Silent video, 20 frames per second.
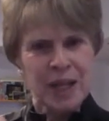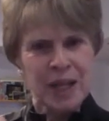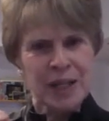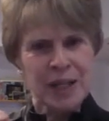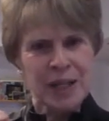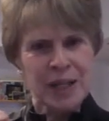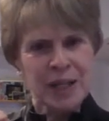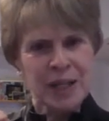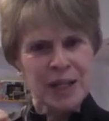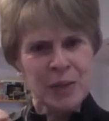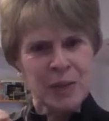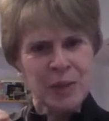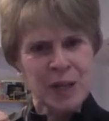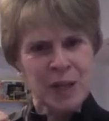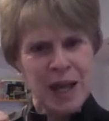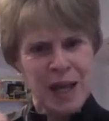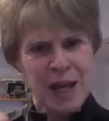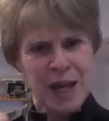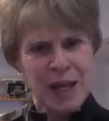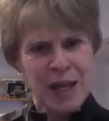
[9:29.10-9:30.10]
And I want
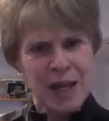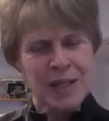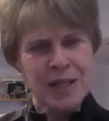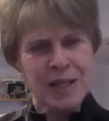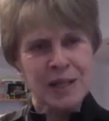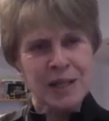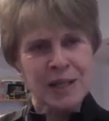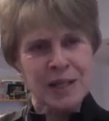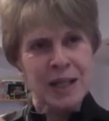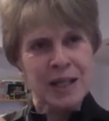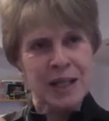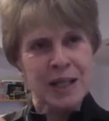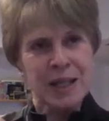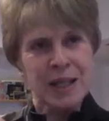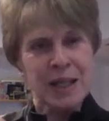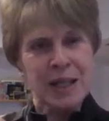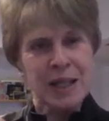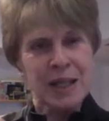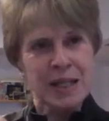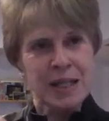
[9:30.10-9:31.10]
to add to that
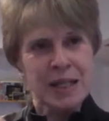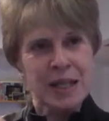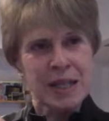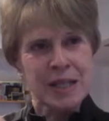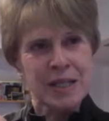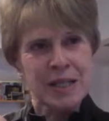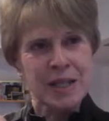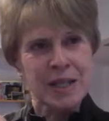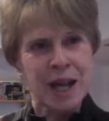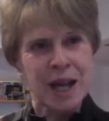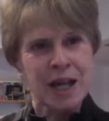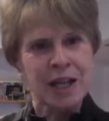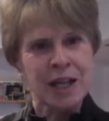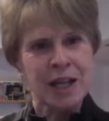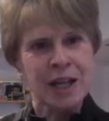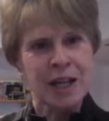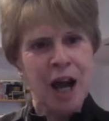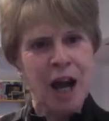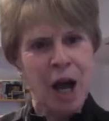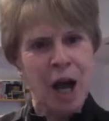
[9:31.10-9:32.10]
it's not
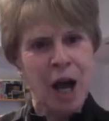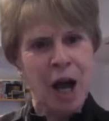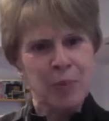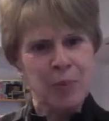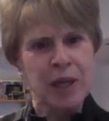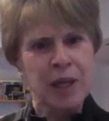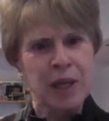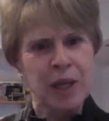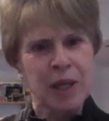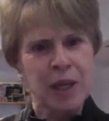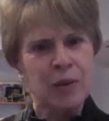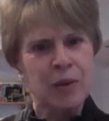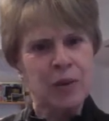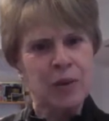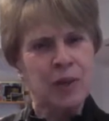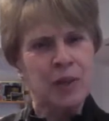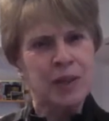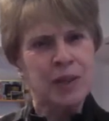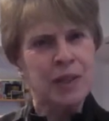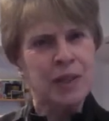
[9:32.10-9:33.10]
copying
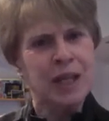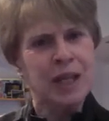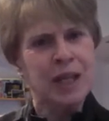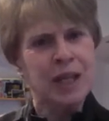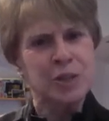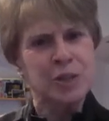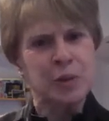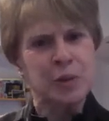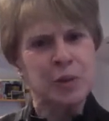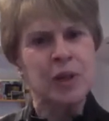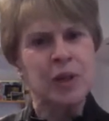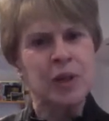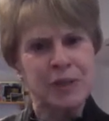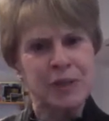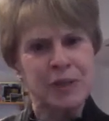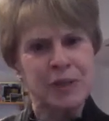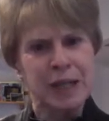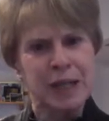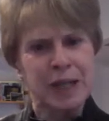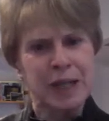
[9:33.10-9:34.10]
what the expert would
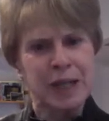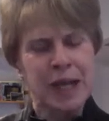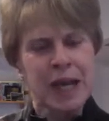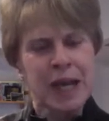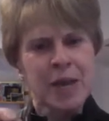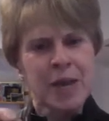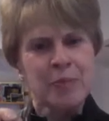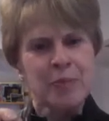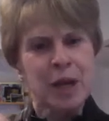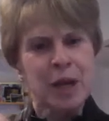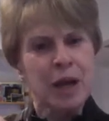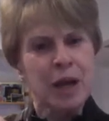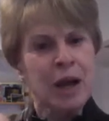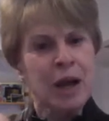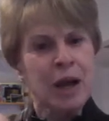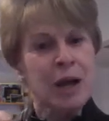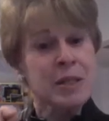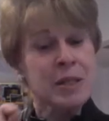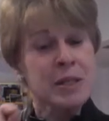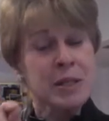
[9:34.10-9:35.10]
have done,
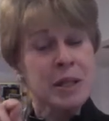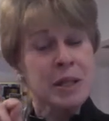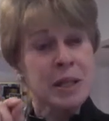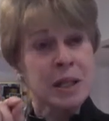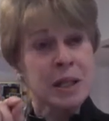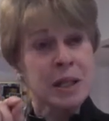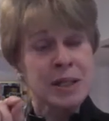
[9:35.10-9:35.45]
because